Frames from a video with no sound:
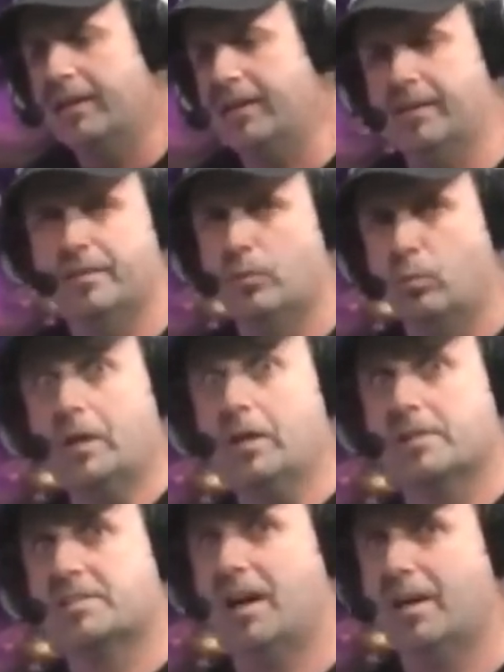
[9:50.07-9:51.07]
in the
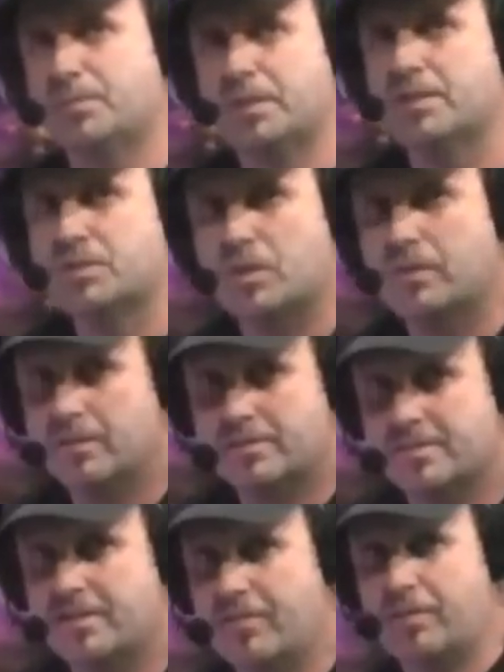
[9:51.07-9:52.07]
weirdest time signature
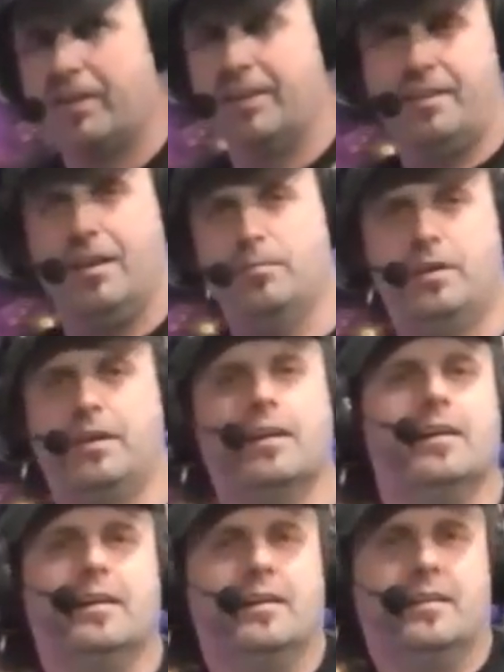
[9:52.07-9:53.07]
that's never going to get
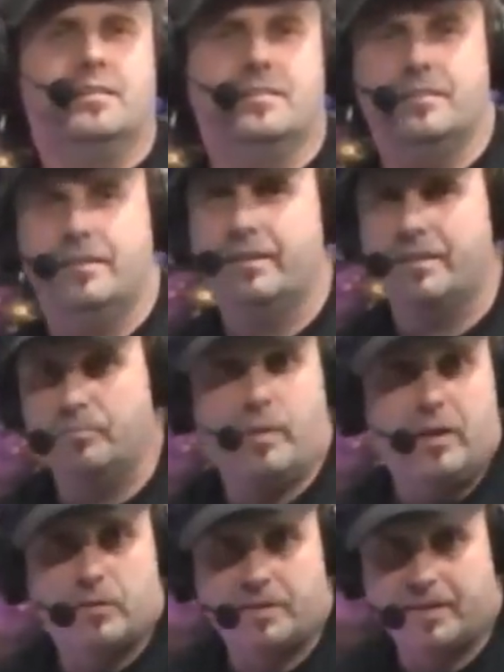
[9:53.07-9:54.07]
me any
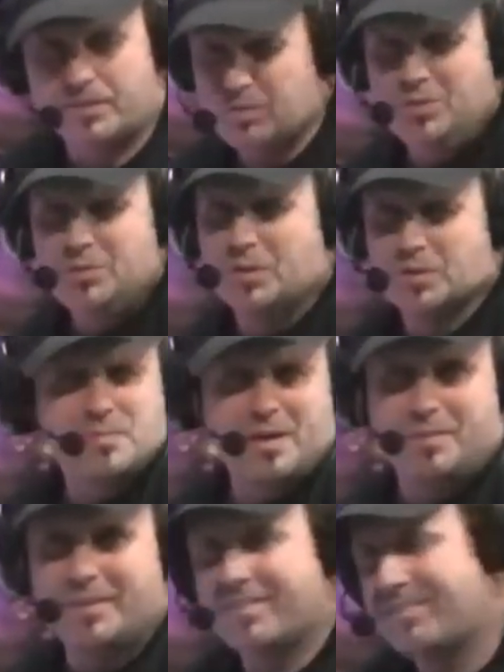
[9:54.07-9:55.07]
better gigs. Well, who knows?
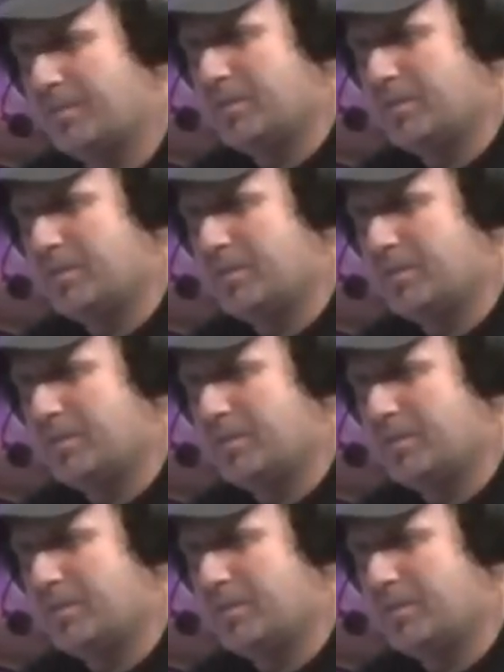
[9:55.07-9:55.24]
Maybe.